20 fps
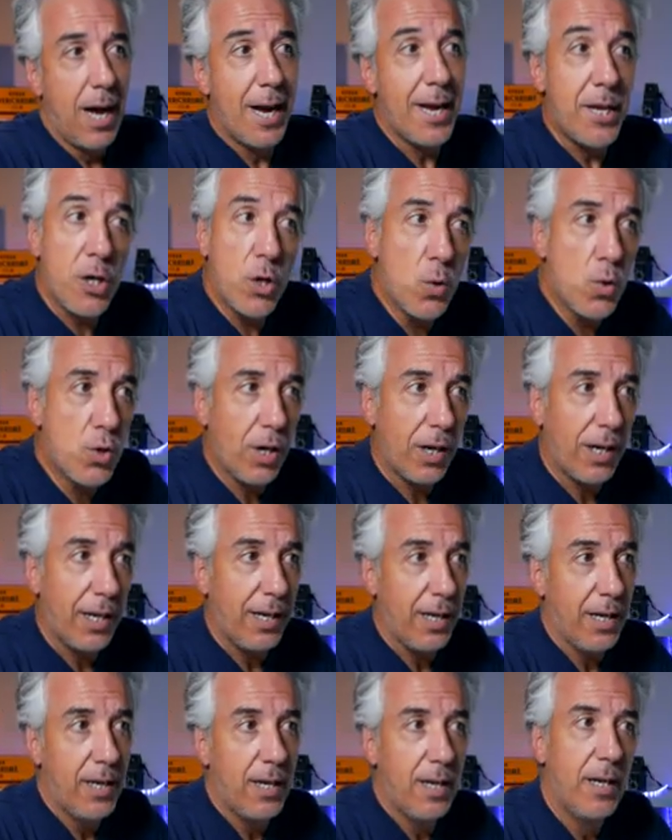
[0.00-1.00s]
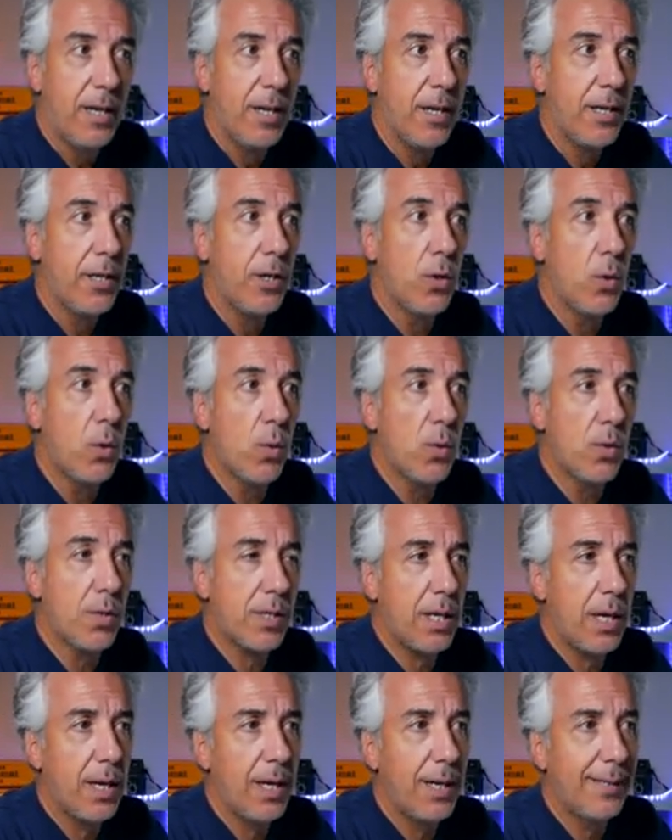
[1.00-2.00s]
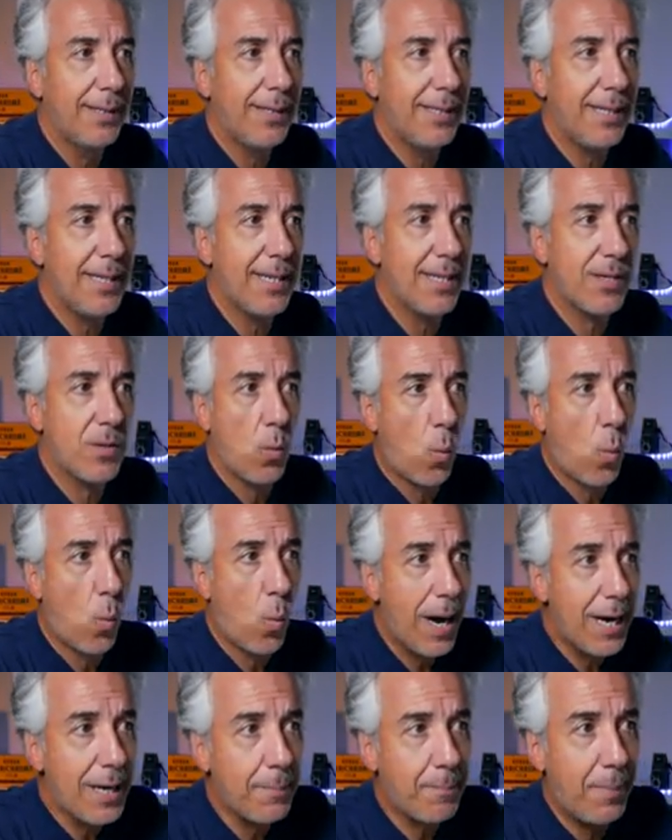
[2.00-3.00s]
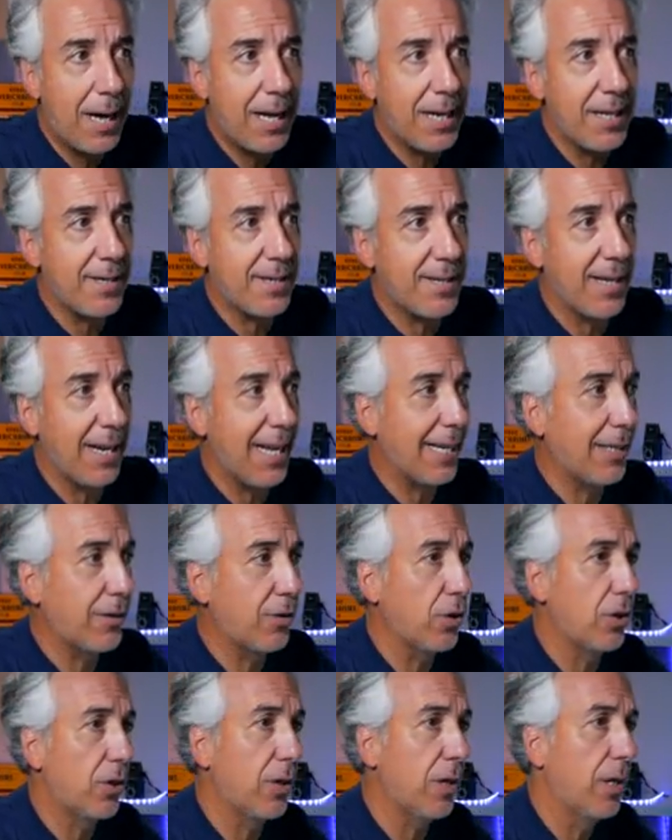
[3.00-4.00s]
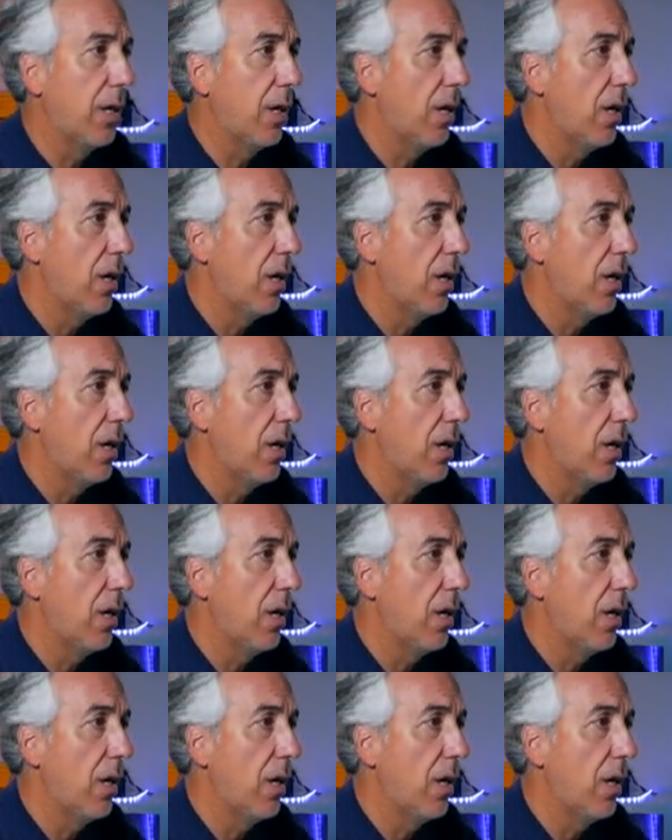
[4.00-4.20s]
I usually use this white balance selector